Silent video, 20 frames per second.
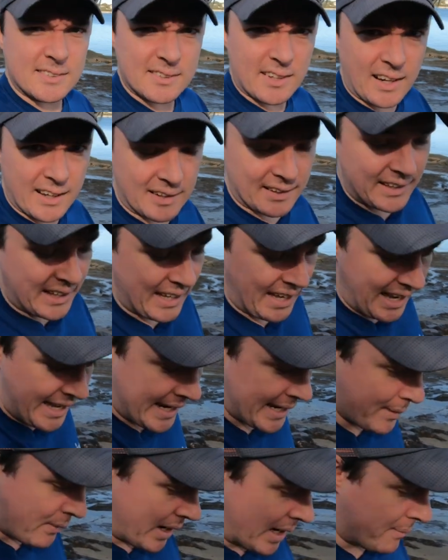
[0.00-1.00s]
cycling
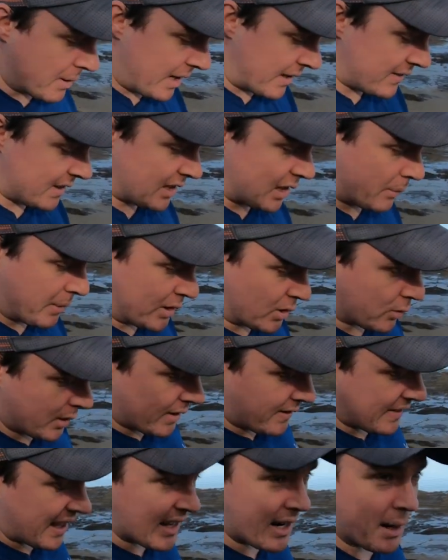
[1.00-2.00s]
anyway, but I think I'll be
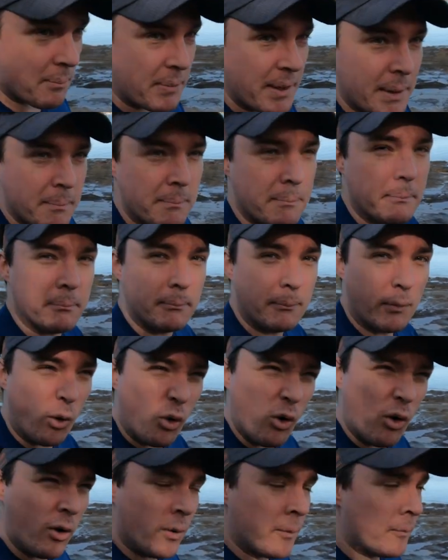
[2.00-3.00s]
doing that a bit
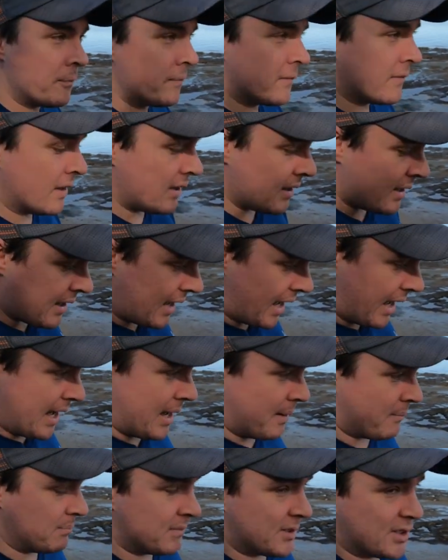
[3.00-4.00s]
more
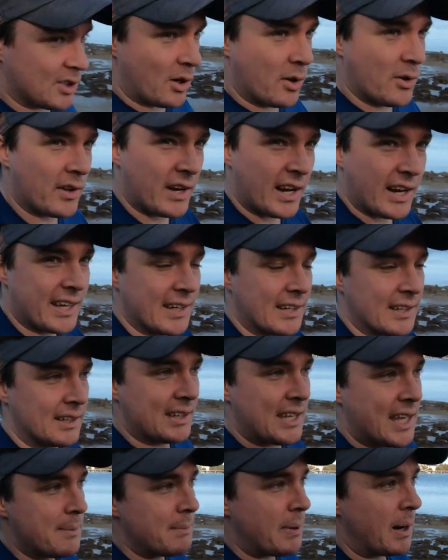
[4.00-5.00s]
so that I can
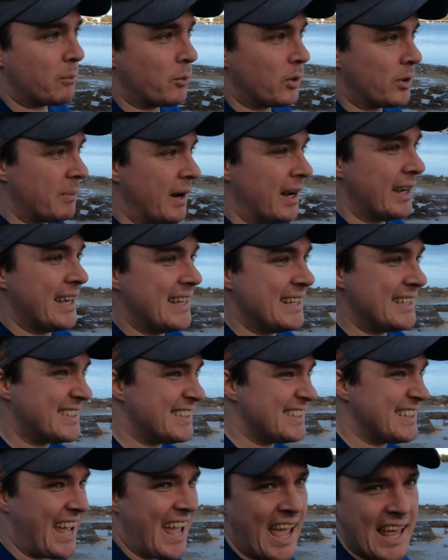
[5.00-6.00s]
keep up with my
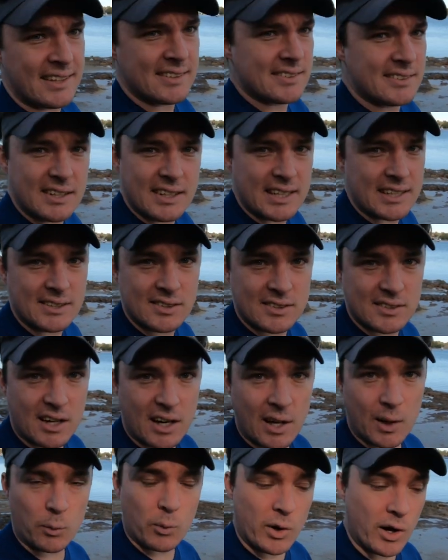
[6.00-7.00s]
intensity
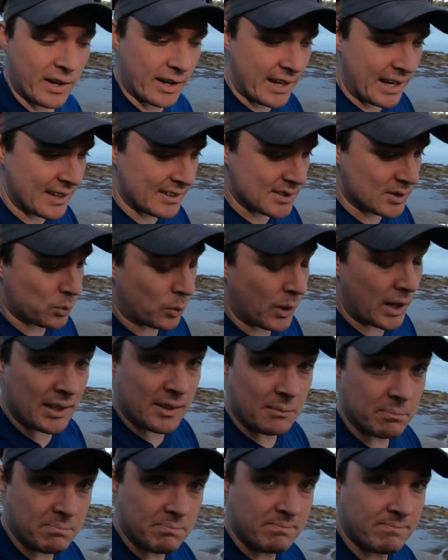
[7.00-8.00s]
style workouts
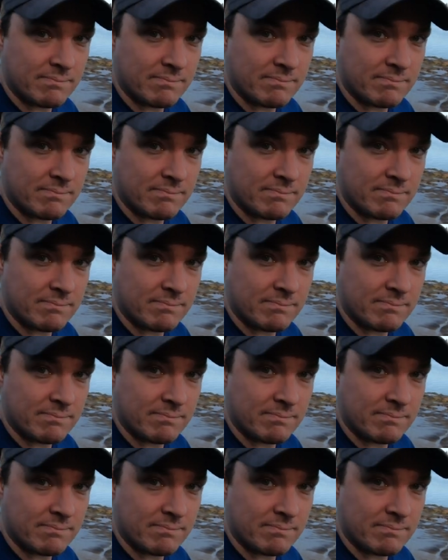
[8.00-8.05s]
while